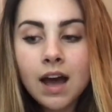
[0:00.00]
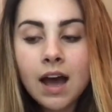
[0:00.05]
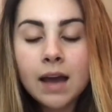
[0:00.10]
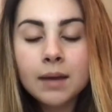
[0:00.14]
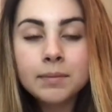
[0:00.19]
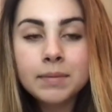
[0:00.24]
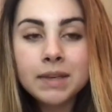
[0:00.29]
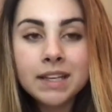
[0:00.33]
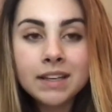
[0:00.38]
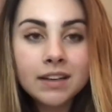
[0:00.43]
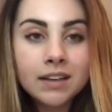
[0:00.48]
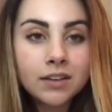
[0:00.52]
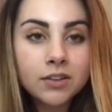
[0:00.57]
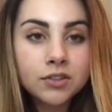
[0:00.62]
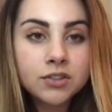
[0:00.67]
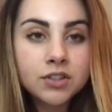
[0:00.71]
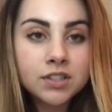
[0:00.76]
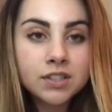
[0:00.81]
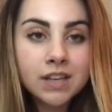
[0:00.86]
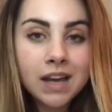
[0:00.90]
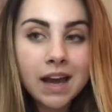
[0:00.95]
I mean, it'll
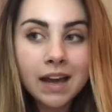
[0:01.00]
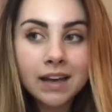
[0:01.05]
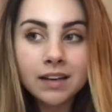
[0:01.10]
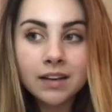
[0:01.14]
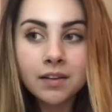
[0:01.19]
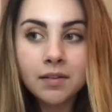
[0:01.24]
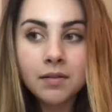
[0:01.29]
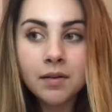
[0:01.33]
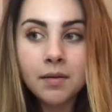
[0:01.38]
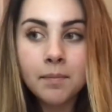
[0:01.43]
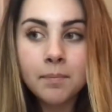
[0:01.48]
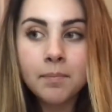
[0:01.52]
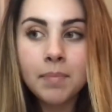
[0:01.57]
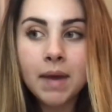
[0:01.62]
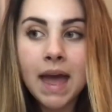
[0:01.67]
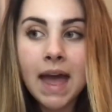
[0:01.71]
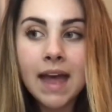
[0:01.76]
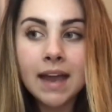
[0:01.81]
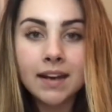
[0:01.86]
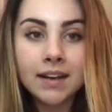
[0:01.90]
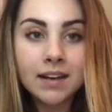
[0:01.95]
just kind of
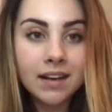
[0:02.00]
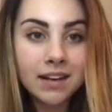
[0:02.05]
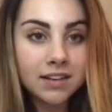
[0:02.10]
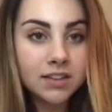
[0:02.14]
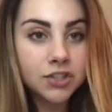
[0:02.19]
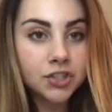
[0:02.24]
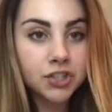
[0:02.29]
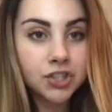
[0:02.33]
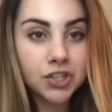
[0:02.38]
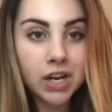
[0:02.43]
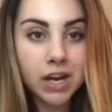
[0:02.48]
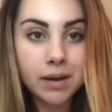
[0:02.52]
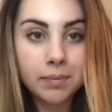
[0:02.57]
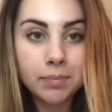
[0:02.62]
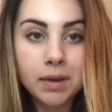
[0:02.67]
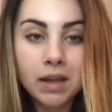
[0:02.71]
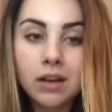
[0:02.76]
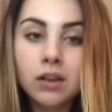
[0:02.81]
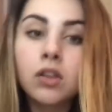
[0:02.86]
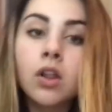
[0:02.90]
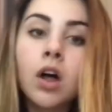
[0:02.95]
bend and
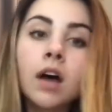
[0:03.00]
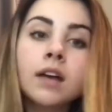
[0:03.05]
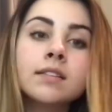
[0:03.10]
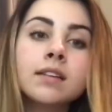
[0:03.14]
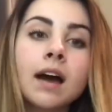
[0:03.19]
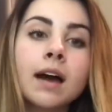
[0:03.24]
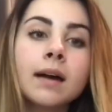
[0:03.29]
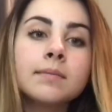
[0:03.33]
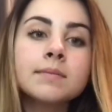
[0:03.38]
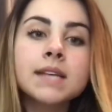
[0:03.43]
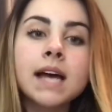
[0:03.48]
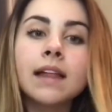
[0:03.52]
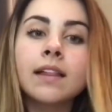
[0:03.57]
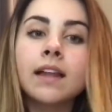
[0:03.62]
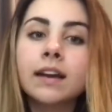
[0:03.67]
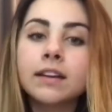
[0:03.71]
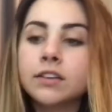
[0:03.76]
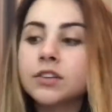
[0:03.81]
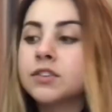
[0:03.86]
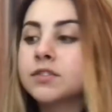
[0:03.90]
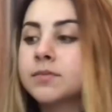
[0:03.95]
shape. And a lot of times I
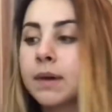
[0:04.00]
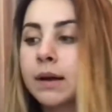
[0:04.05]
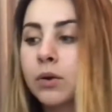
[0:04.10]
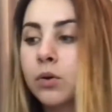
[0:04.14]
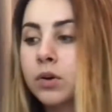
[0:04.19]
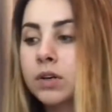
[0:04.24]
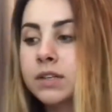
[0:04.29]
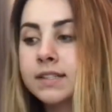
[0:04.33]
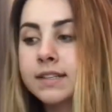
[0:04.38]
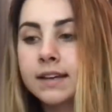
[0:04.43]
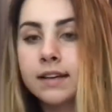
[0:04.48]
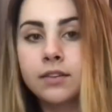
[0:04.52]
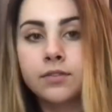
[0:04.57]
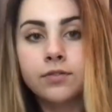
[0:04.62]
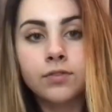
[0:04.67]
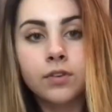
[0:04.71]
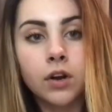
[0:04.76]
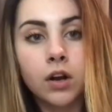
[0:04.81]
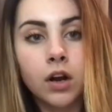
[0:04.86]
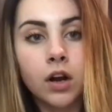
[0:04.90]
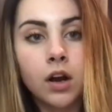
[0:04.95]
like to use my corset
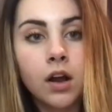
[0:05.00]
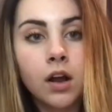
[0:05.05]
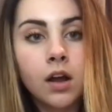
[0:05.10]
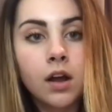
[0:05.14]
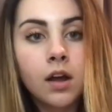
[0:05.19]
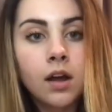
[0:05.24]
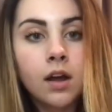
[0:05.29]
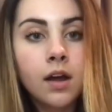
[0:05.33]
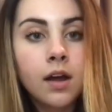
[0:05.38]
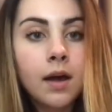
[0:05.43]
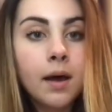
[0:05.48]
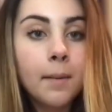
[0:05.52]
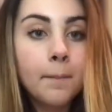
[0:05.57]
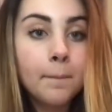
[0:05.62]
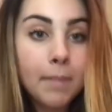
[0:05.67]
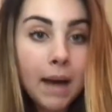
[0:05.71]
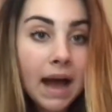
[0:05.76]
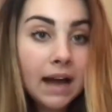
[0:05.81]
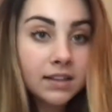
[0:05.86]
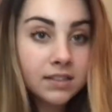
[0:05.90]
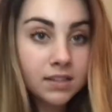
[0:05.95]
for
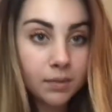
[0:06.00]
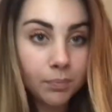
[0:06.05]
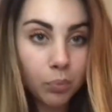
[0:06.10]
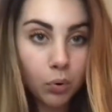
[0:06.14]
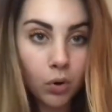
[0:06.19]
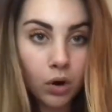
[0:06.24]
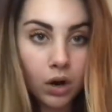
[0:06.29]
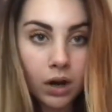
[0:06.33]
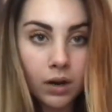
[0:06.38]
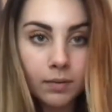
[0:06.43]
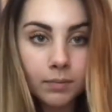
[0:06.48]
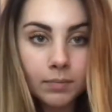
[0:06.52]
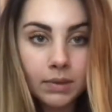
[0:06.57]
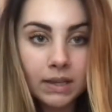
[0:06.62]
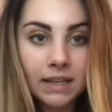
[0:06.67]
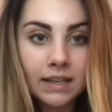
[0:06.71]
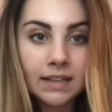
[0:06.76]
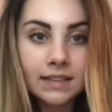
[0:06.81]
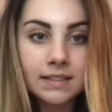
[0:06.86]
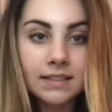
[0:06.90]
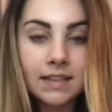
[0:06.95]
back support
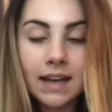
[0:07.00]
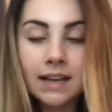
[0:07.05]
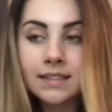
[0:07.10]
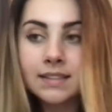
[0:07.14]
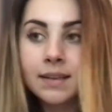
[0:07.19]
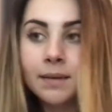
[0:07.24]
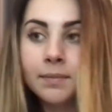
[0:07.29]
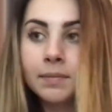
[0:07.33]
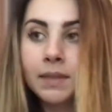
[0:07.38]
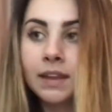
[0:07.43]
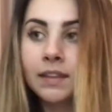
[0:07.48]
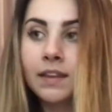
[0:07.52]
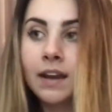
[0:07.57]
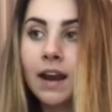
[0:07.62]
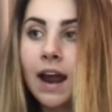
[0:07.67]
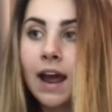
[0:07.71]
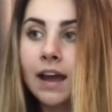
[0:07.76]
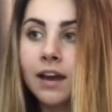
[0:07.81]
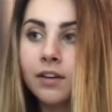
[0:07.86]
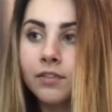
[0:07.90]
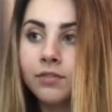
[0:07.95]
because that's something that
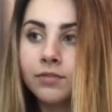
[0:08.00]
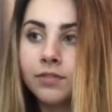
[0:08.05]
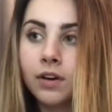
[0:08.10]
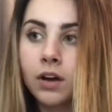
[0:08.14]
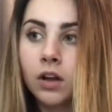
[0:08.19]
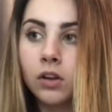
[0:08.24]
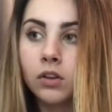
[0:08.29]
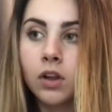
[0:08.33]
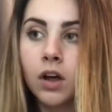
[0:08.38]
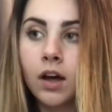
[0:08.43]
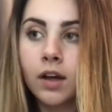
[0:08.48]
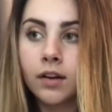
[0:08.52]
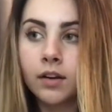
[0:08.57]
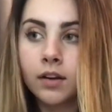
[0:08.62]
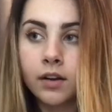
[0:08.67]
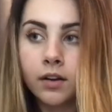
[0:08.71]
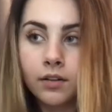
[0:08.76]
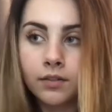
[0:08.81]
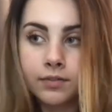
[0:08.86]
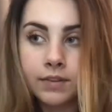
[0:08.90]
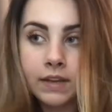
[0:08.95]
I have a lot
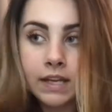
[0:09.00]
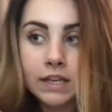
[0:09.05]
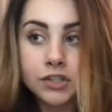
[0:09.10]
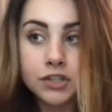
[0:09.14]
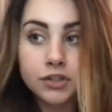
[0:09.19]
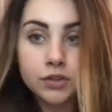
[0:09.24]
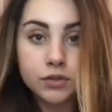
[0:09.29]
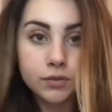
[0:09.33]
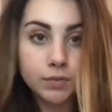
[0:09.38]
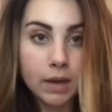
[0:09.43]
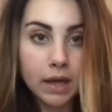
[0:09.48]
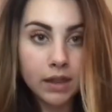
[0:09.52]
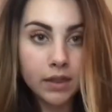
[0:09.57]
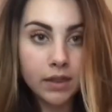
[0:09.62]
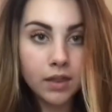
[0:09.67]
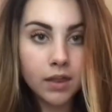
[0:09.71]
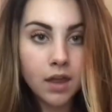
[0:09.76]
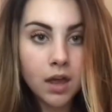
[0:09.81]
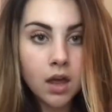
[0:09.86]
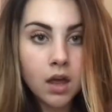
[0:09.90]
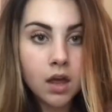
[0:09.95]
of issues with.